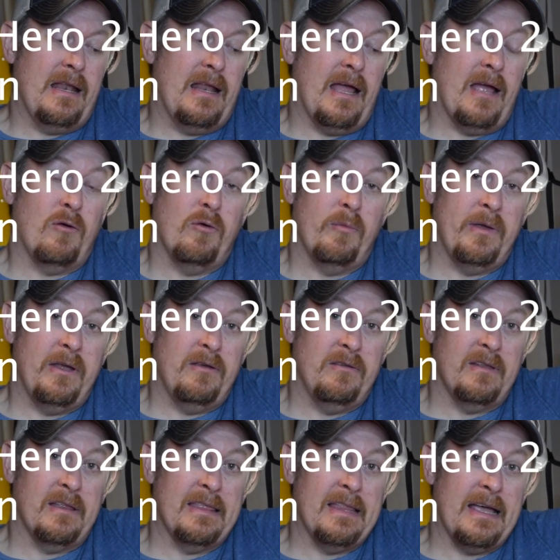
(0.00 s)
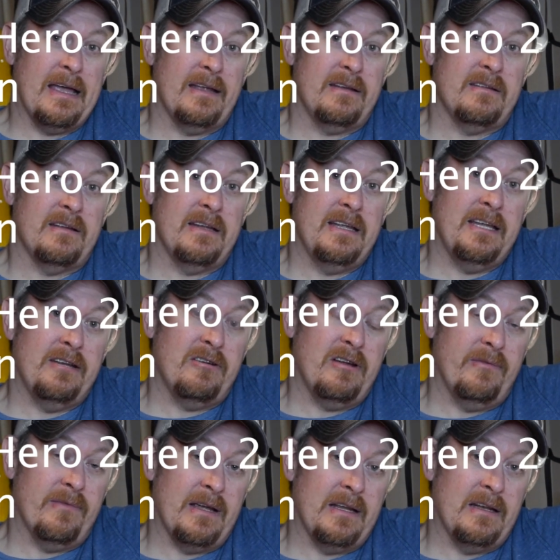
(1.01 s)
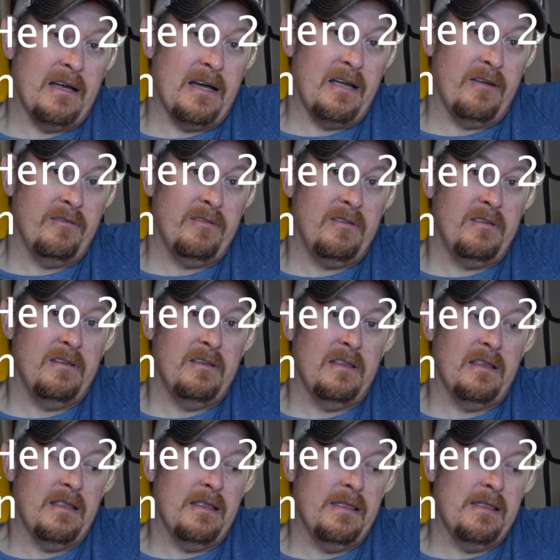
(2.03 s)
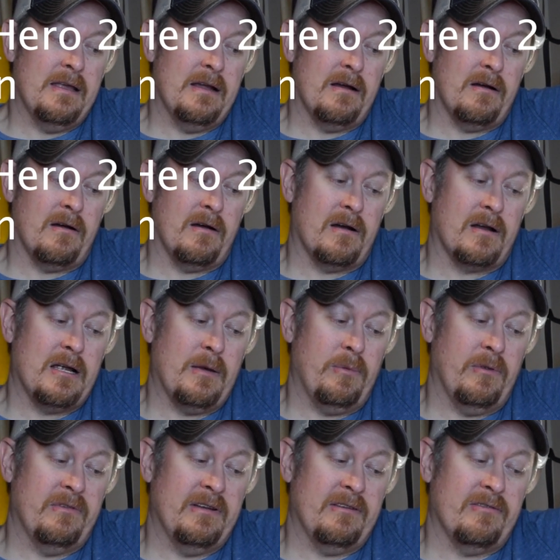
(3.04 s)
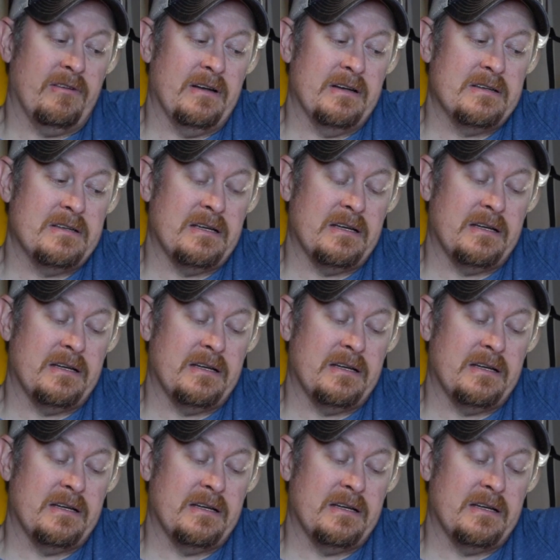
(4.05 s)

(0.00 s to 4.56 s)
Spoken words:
I will be using that to heat treat my knives. There are a couple of different